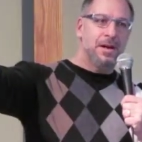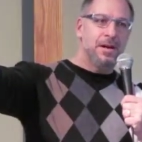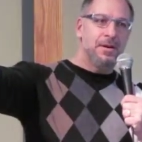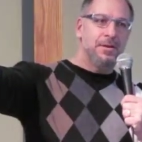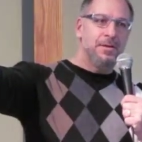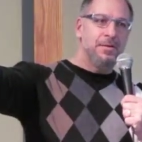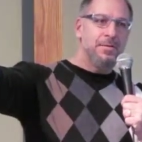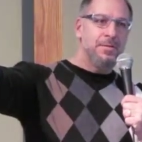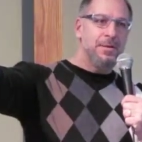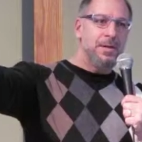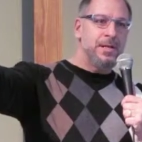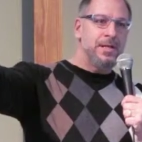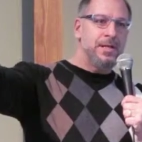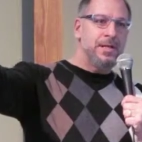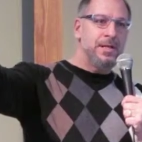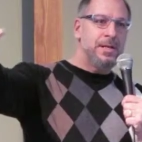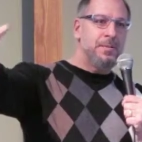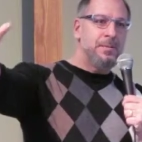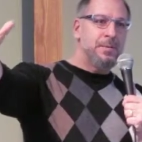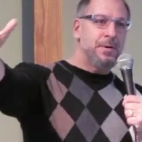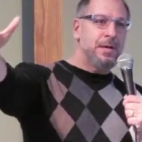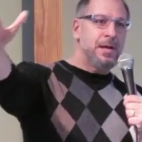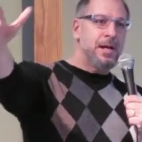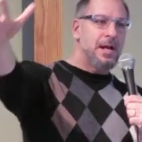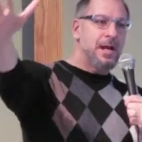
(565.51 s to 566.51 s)
And you know what He did?
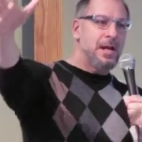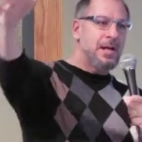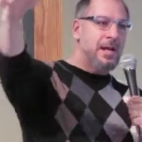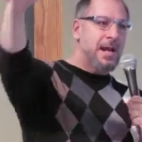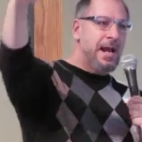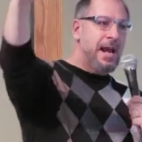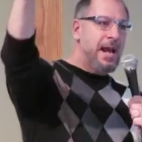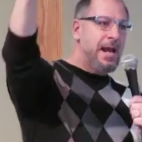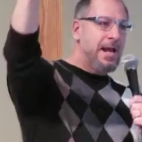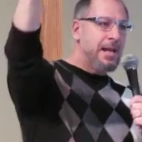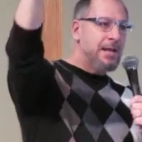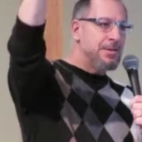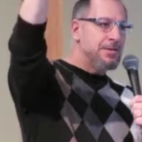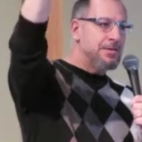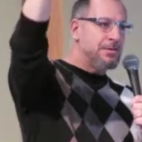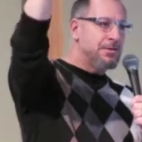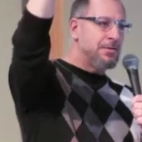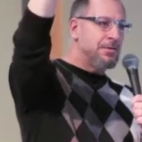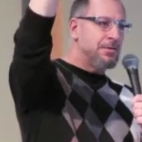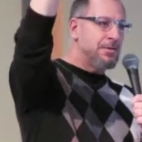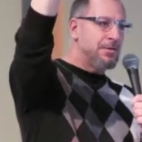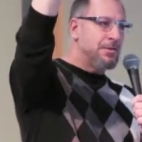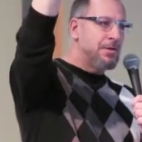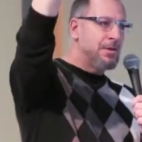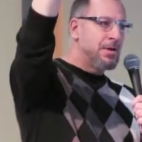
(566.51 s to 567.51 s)
He put an
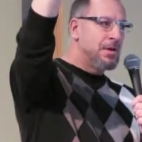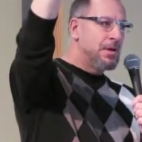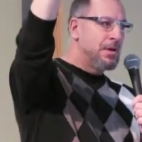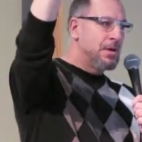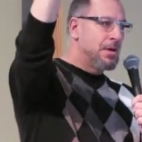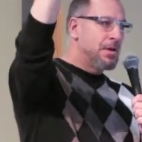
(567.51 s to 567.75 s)
angel